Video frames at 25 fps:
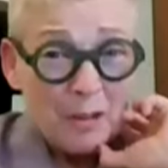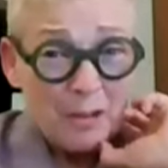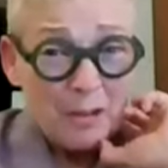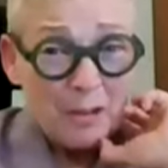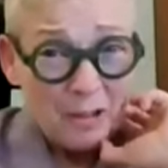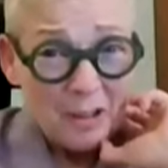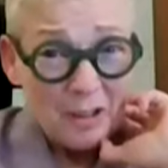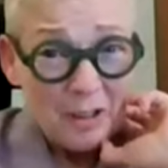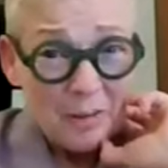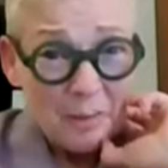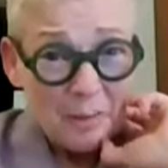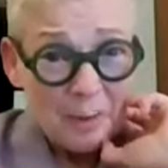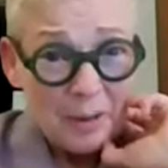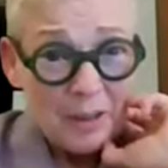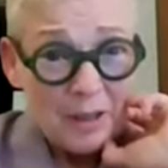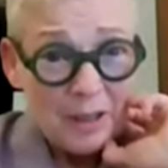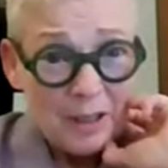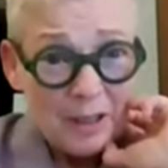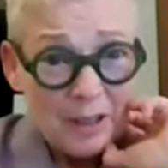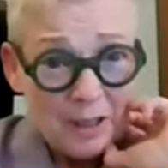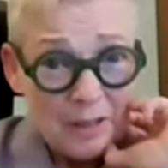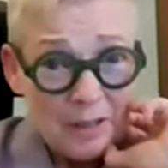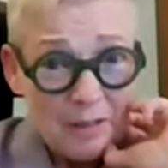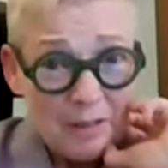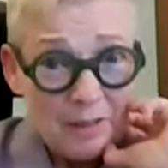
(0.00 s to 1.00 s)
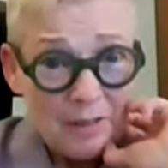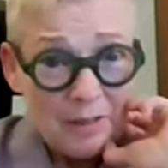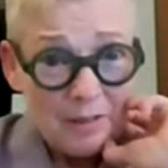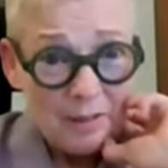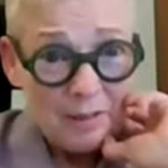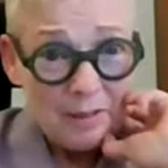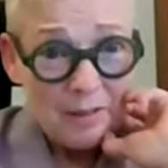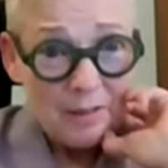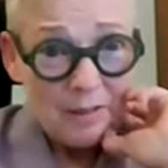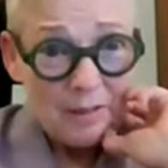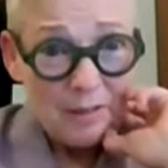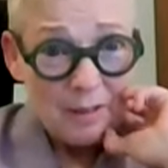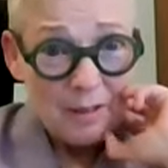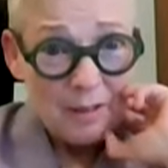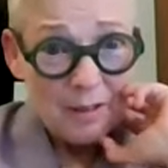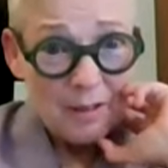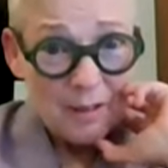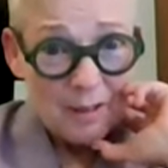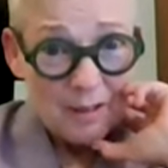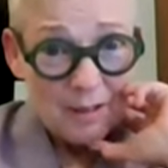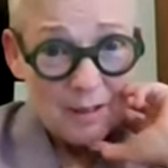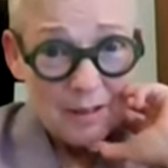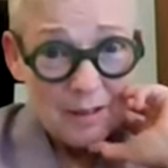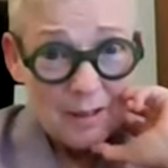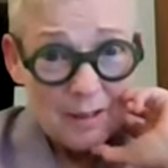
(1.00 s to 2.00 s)
personal opinion?
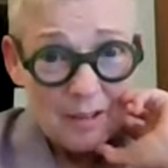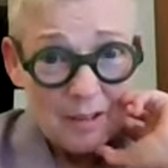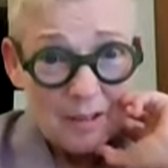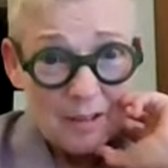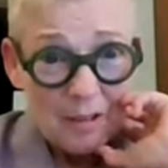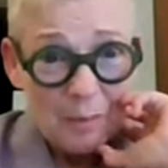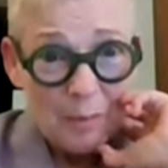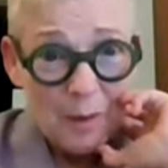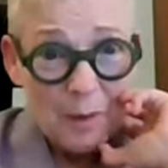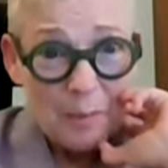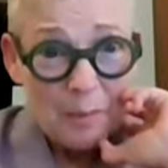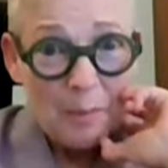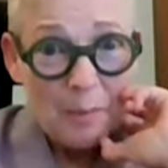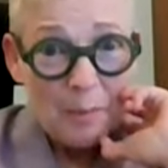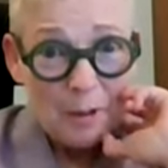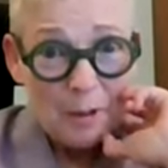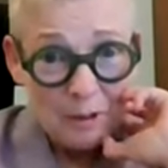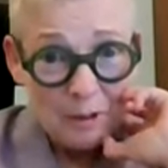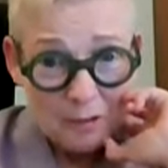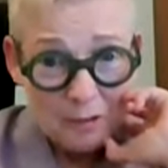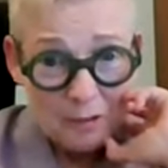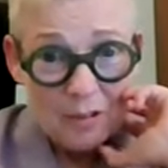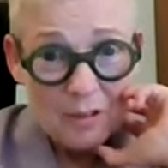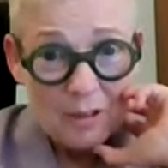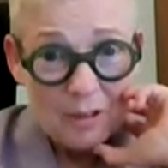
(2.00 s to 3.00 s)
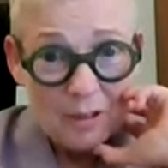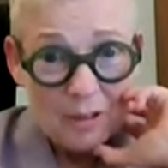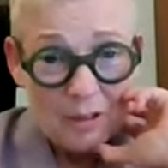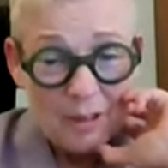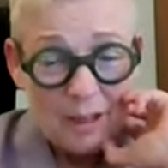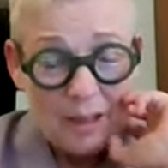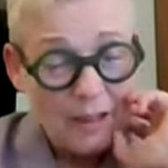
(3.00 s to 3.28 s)
This is my personal,